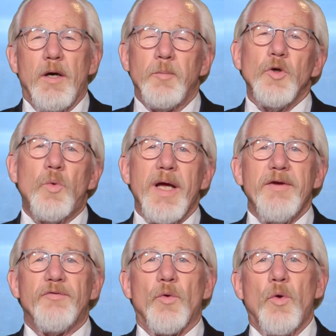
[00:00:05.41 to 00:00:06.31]
A blue
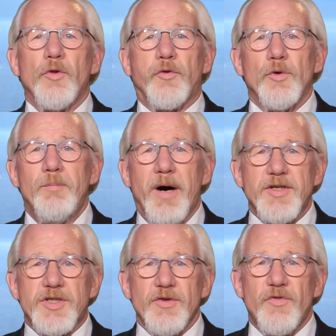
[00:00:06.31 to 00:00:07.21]
wave rolled through
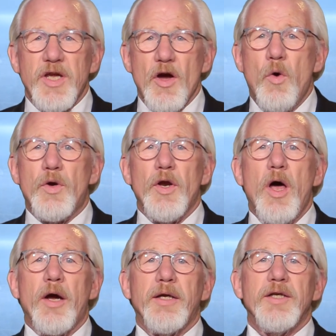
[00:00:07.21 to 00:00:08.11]
much of the
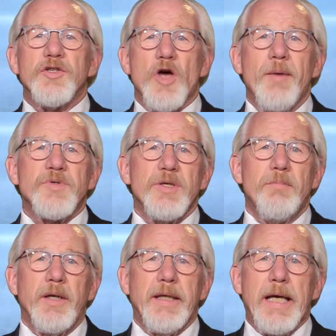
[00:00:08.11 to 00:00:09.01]
Okanagan and Thompson
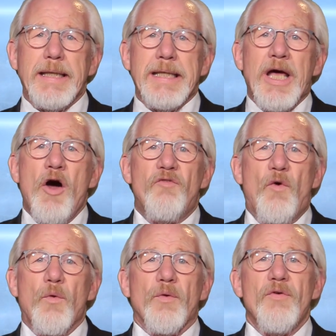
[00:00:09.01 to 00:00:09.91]
Monday night.
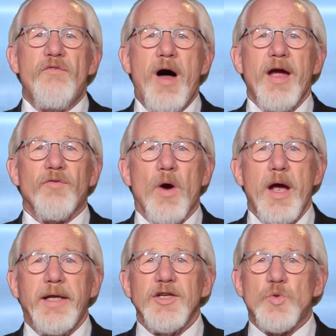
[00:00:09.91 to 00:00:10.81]
Four of the five
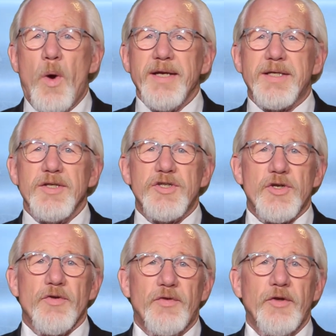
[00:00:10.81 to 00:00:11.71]
ridings went
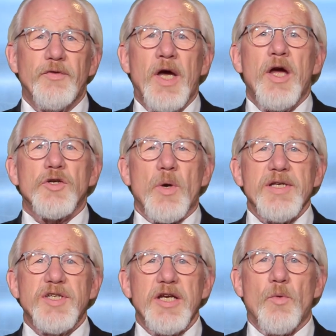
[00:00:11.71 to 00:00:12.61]
conservative. Tracy